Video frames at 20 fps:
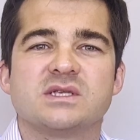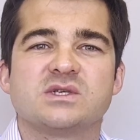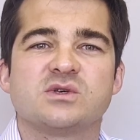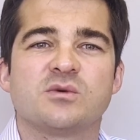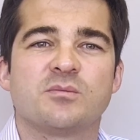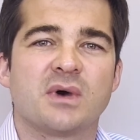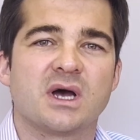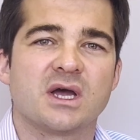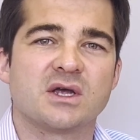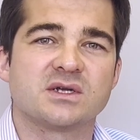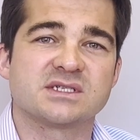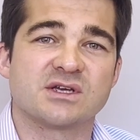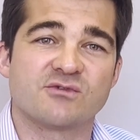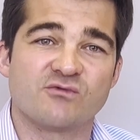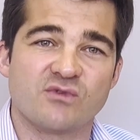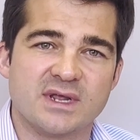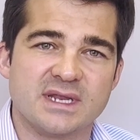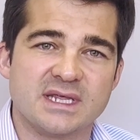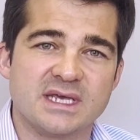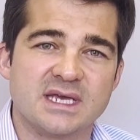your buyers are
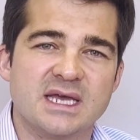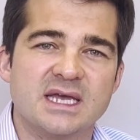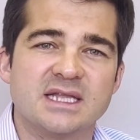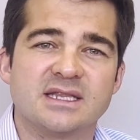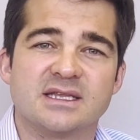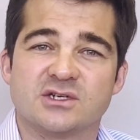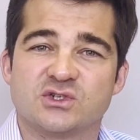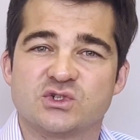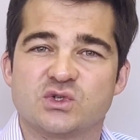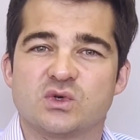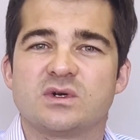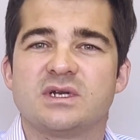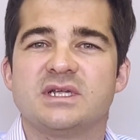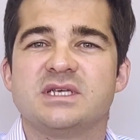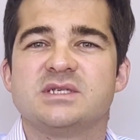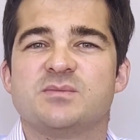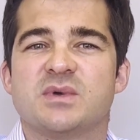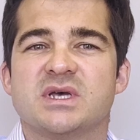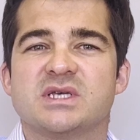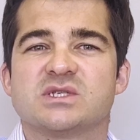ready, their
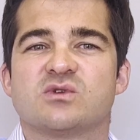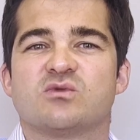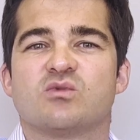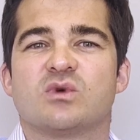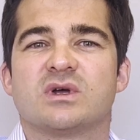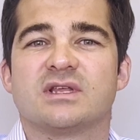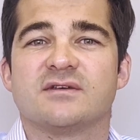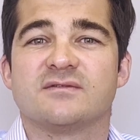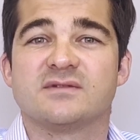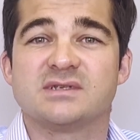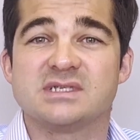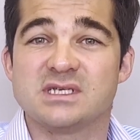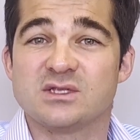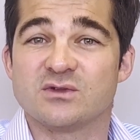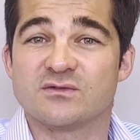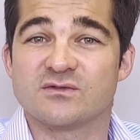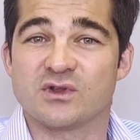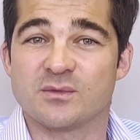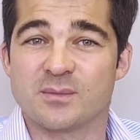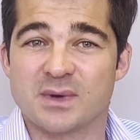shortlist based on what they've seen
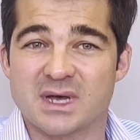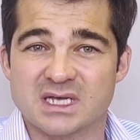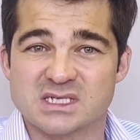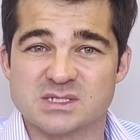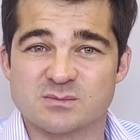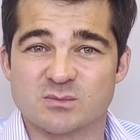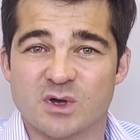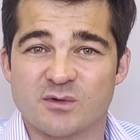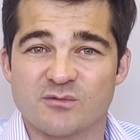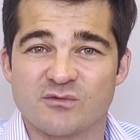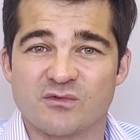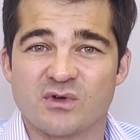over the past month.